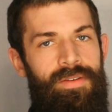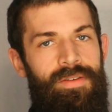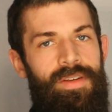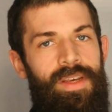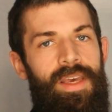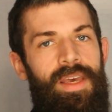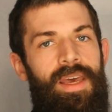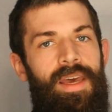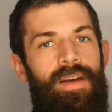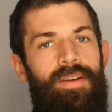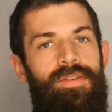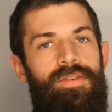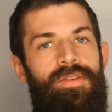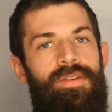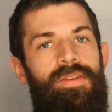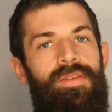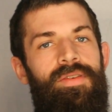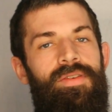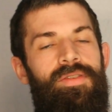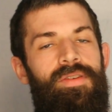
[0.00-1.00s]

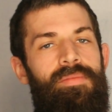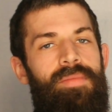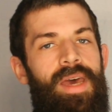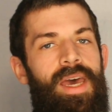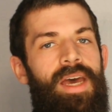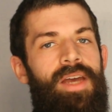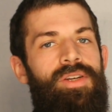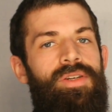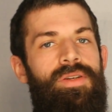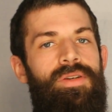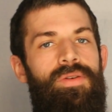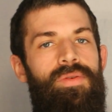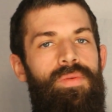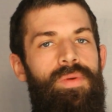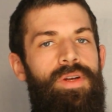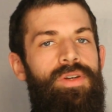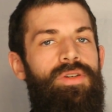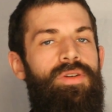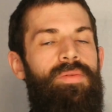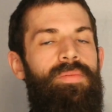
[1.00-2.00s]
text, this imagined
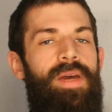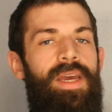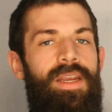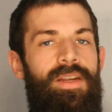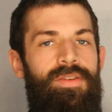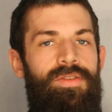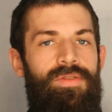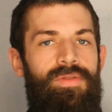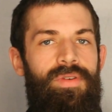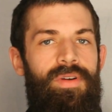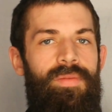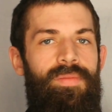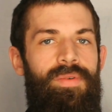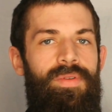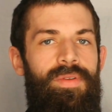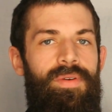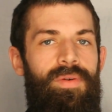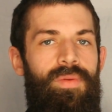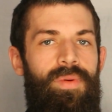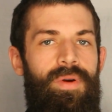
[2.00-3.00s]
original
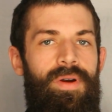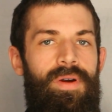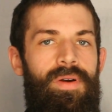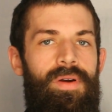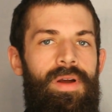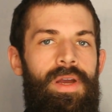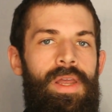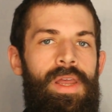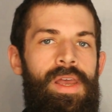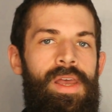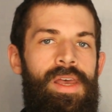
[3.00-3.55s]
manuscript that we're